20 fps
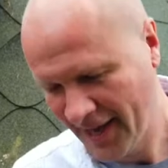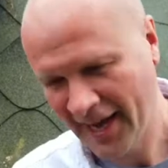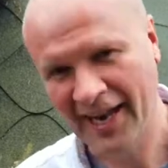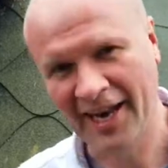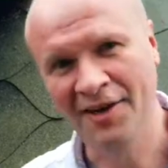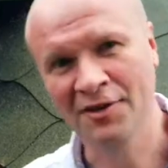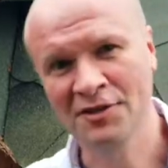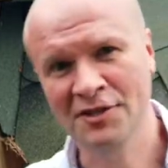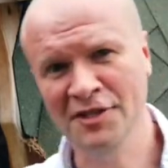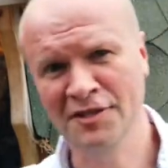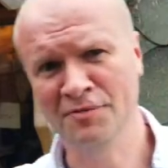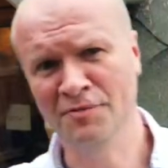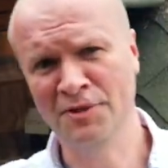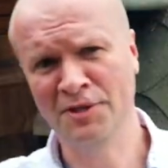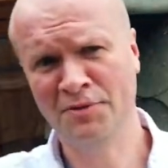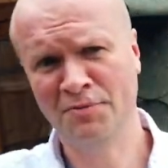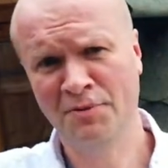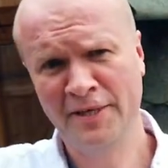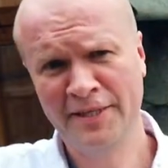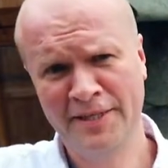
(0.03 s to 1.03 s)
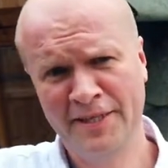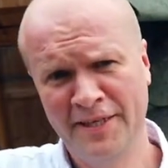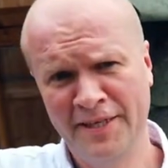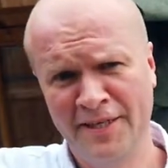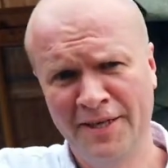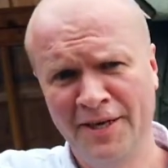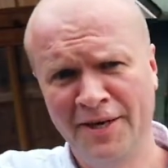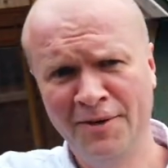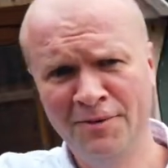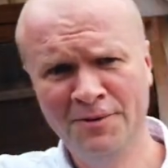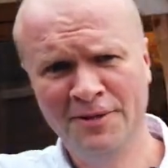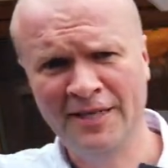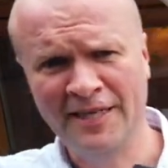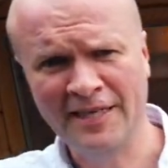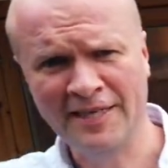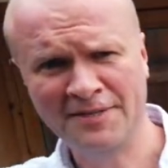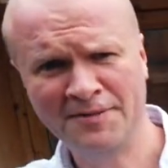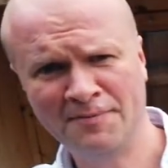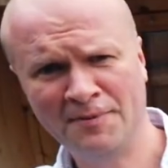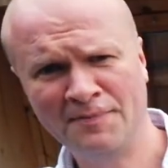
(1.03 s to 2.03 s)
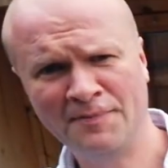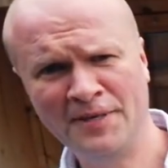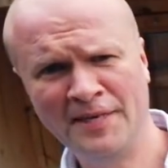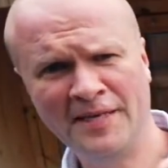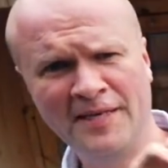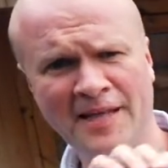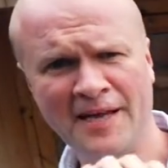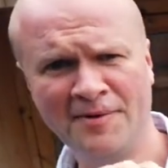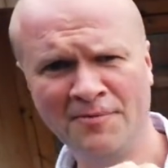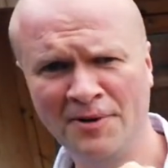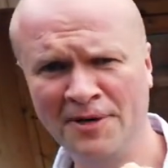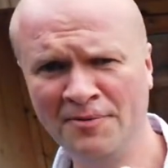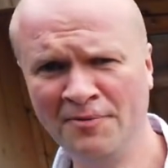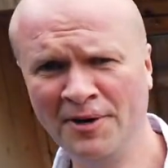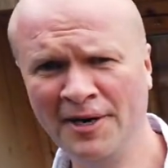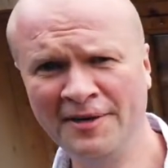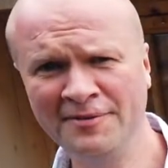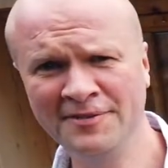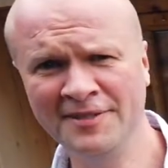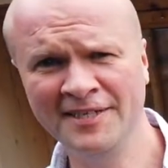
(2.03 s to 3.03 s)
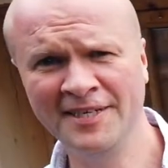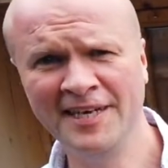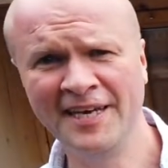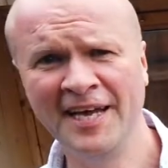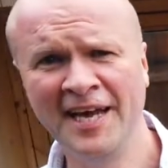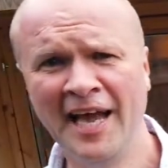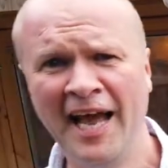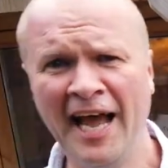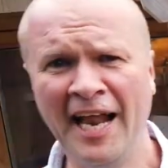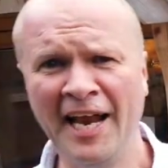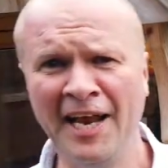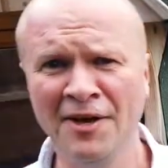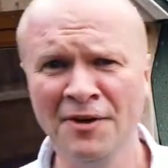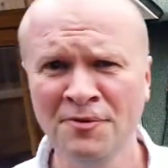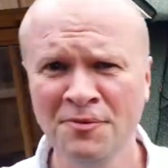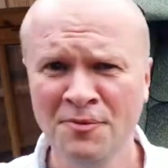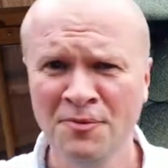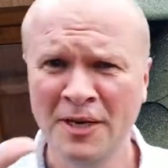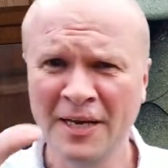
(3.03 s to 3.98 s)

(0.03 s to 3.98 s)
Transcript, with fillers: Hello, I don't know which way to hold this. Maybe that way round. Hello,